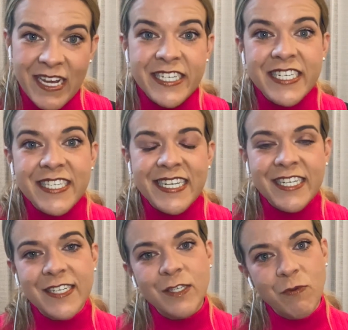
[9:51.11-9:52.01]
it just it
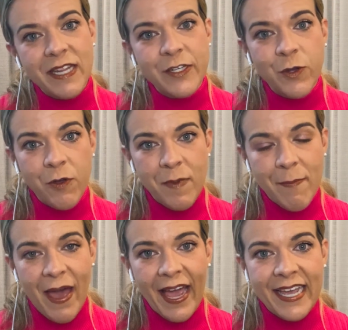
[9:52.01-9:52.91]
just really took me
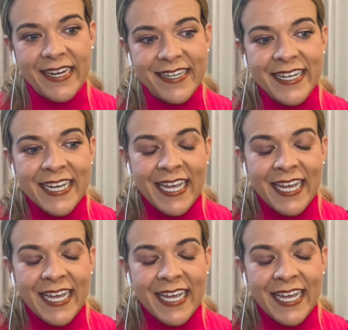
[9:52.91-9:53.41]
back and